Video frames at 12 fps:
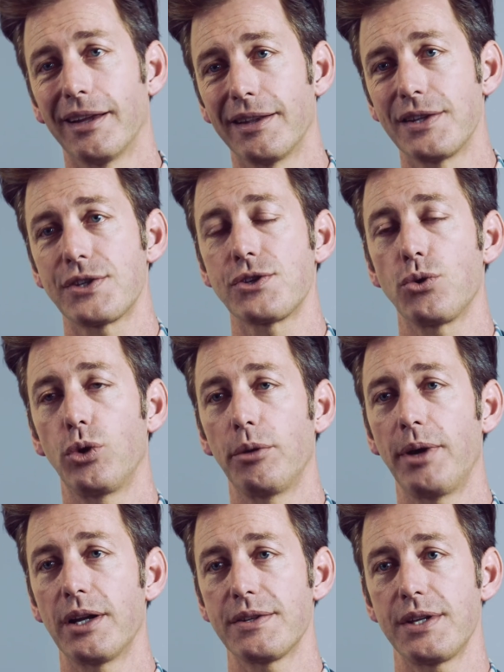this is all
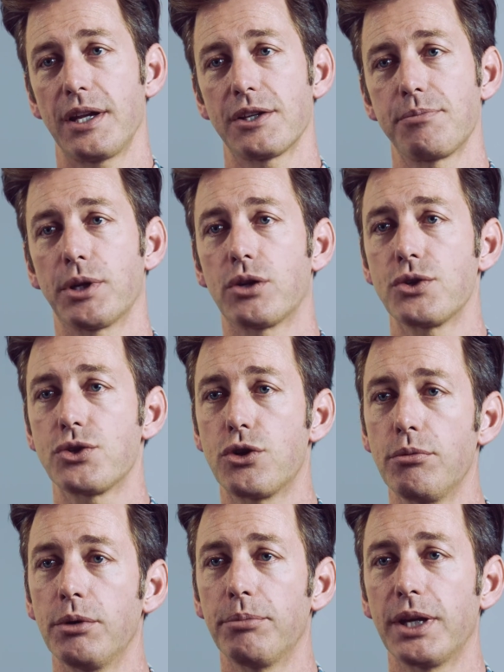about sex because
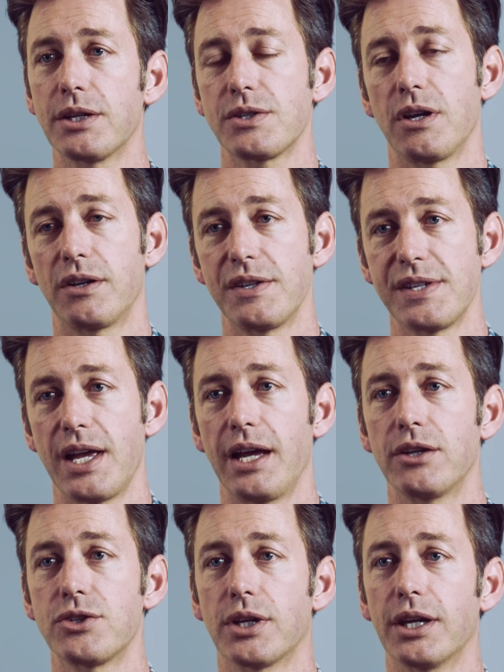human beings are
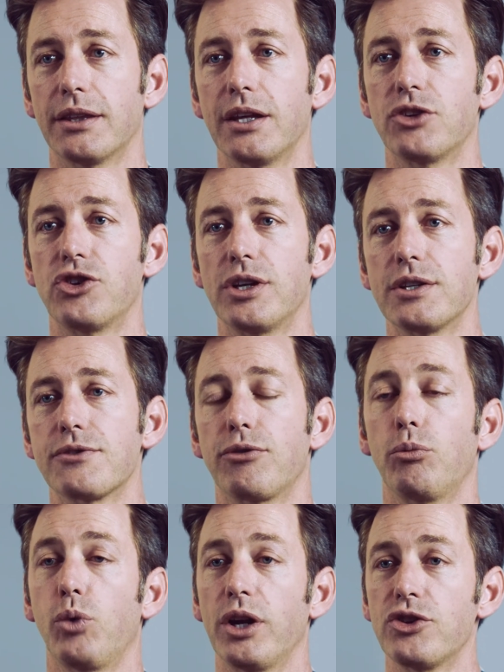designed to get their genes
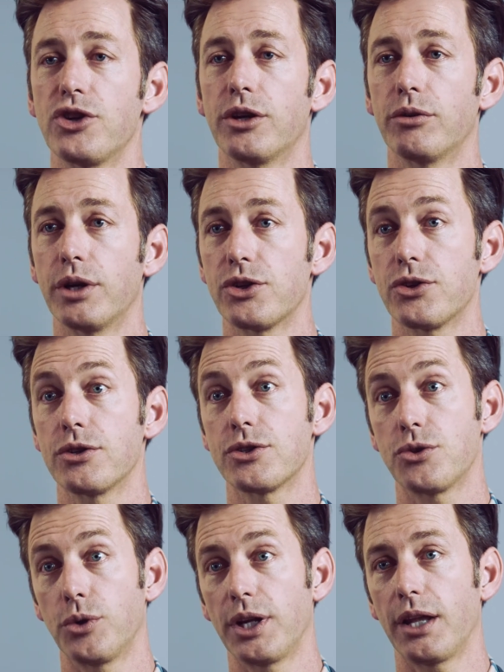from one generation
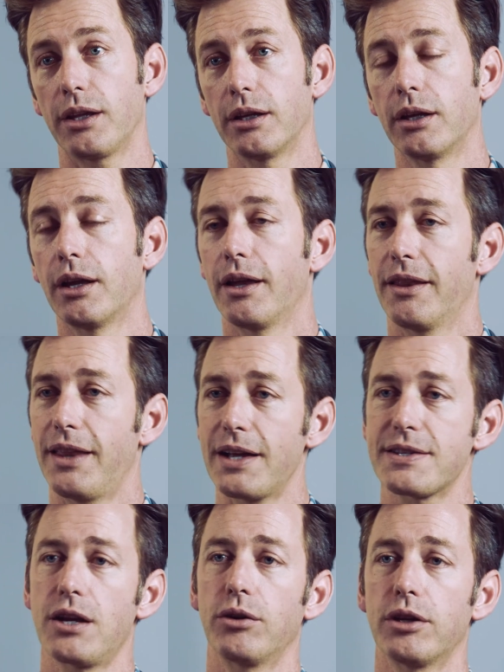to another.
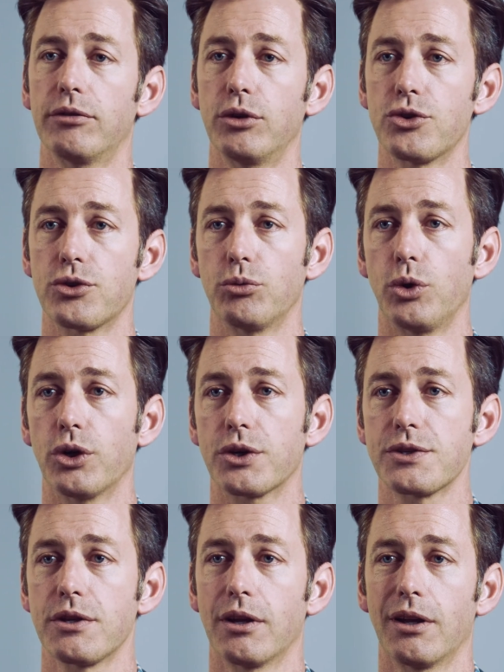That's how evolution
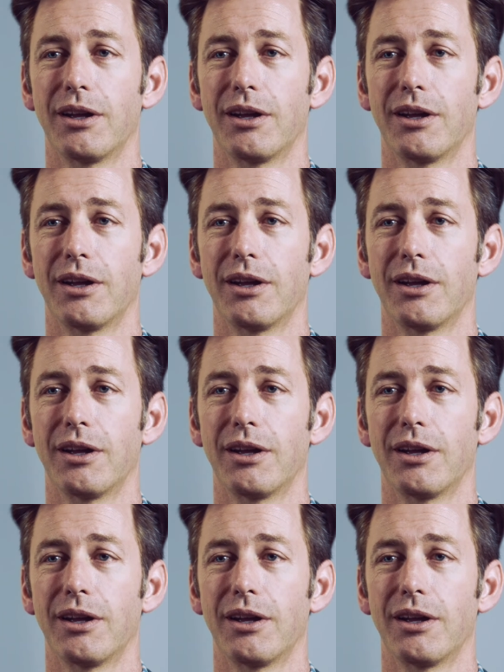works.